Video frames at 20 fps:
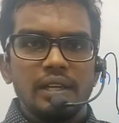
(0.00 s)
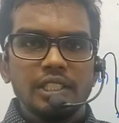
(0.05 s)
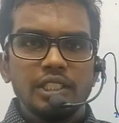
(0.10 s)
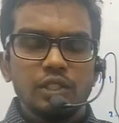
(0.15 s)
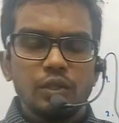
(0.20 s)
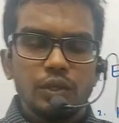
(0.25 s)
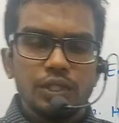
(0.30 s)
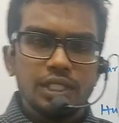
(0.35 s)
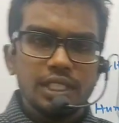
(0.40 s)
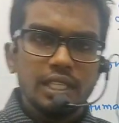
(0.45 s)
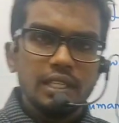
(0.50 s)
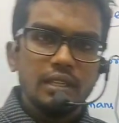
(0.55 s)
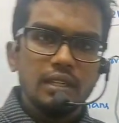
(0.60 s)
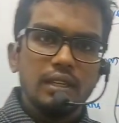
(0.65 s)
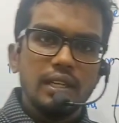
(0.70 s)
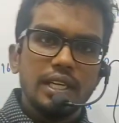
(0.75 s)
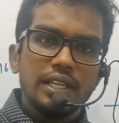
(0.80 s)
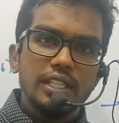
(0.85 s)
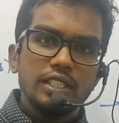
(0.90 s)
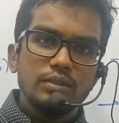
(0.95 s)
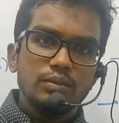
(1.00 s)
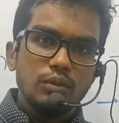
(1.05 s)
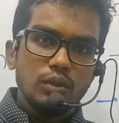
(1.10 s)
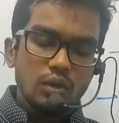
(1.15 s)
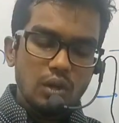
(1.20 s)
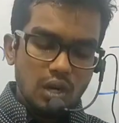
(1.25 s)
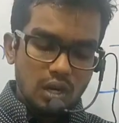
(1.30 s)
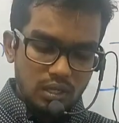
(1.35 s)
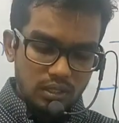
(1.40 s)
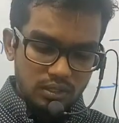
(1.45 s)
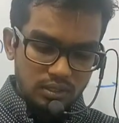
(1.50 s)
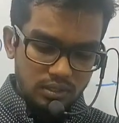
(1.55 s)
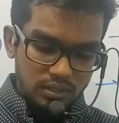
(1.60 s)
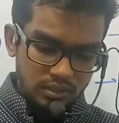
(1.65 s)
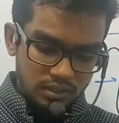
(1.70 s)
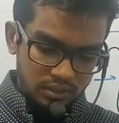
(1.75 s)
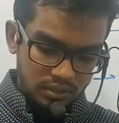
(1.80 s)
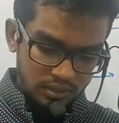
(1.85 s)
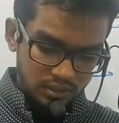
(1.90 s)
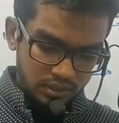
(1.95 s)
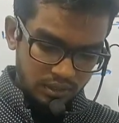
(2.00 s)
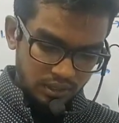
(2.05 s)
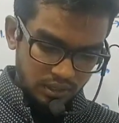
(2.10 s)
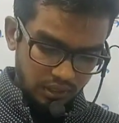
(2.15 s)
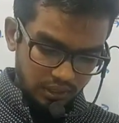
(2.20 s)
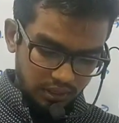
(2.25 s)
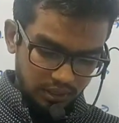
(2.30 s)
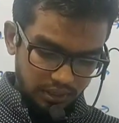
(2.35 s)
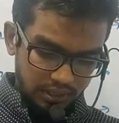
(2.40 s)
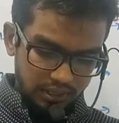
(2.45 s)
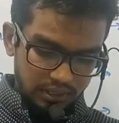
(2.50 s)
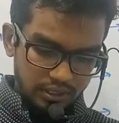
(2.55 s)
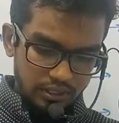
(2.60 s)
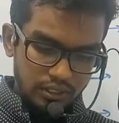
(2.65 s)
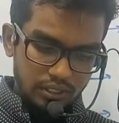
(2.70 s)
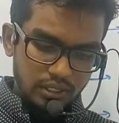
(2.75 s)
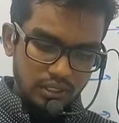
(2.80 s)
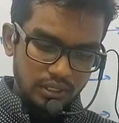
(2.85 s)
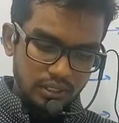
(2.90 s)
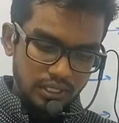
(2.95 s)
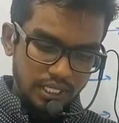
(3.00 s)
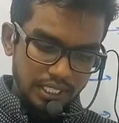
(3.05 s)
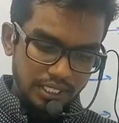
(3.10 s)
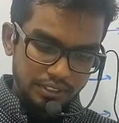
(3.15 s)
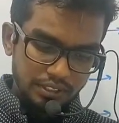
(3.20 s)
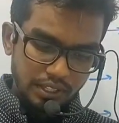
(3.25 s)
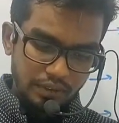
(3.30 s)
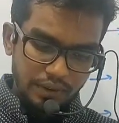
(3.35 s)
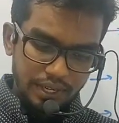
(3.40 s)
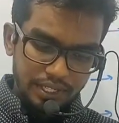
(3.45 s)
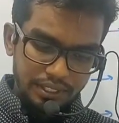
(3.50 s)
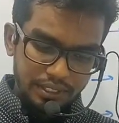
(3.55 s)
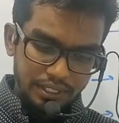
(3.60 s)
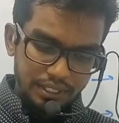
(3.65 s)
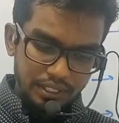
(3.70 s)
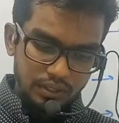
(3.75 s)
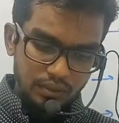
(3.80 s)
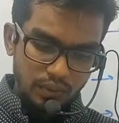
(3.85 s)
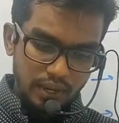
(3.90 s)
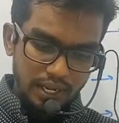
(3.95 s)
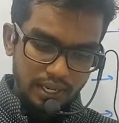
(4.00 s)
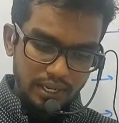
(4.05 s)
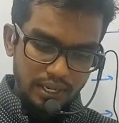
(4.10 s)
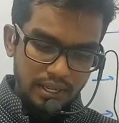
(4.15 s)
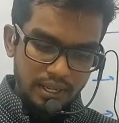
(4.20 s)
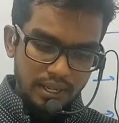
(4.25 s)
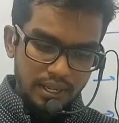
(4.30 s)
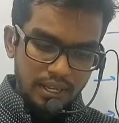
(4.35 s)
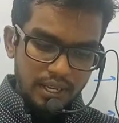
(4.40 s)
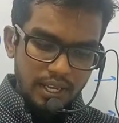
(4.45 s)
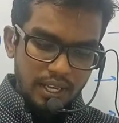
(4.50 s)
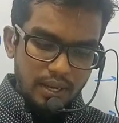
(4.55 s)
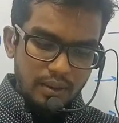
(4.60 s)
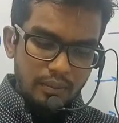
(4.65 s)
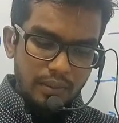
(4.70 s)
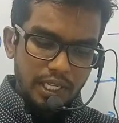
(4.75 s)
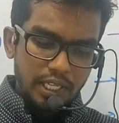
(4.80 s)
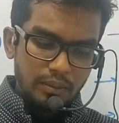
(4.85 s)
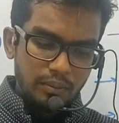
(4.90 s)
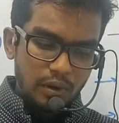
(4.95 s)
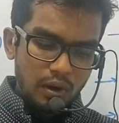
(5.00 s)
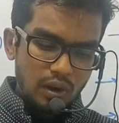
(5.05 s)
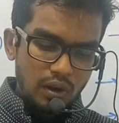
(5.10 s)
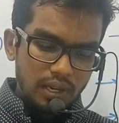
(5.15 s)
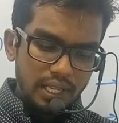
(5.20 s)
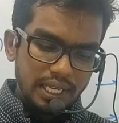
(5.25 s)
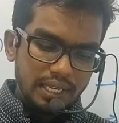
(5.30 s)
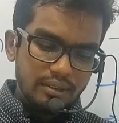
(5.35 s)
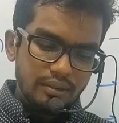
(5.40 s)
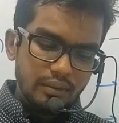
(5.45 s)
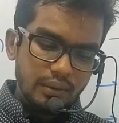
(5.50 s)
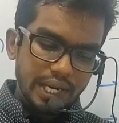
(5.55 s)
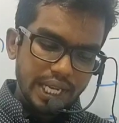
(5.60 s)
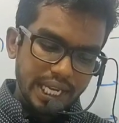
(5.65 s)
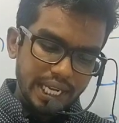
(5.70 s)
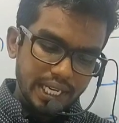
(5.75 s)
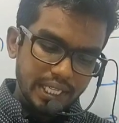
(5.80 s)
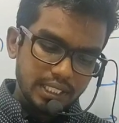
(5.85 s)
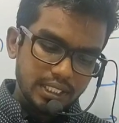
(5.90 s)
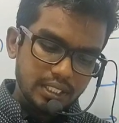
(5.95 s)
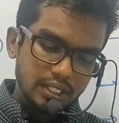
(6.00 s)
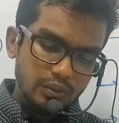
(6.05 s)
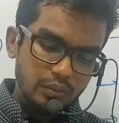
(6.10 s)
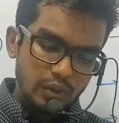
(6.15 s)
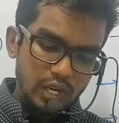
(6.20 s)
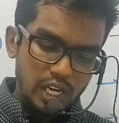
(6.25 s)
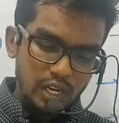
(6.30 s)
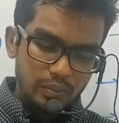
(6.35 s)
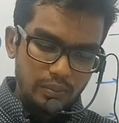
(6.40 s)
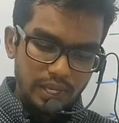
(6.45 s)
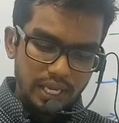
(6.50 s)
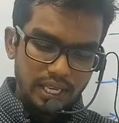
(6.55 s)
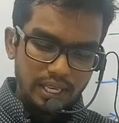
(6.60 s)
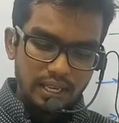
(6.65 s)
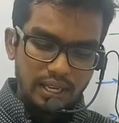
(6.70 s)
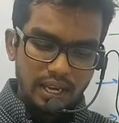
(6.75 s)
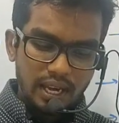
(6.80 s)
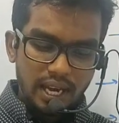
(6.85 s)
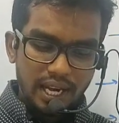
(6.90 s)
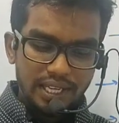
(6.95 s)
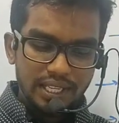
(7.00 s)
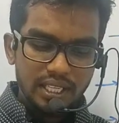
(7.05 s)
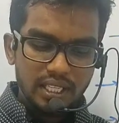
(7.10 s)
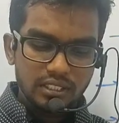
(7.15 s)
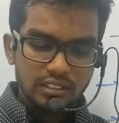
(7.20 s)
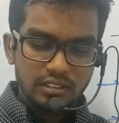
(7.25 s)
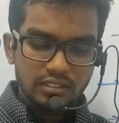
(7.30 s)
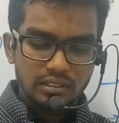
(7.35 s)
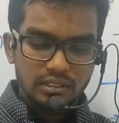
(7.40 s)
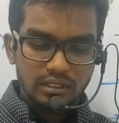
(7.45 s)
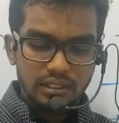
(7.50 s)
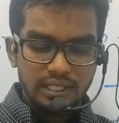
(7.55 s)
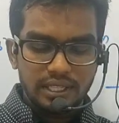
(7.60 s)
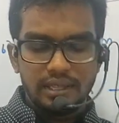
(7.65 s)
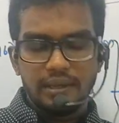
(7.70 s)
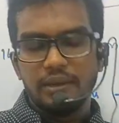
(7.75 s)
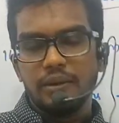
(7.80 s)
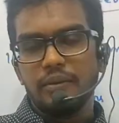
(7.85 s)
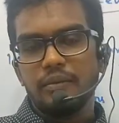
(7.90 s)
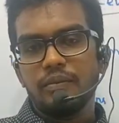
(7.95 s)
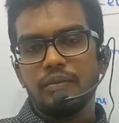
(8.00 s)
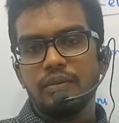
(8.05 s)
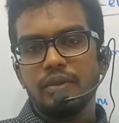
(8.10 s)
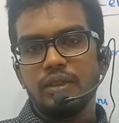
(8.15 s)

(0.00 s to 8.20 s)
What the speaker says: Next question, let us move on. That is 17th one. Metabolic rate will be highest in.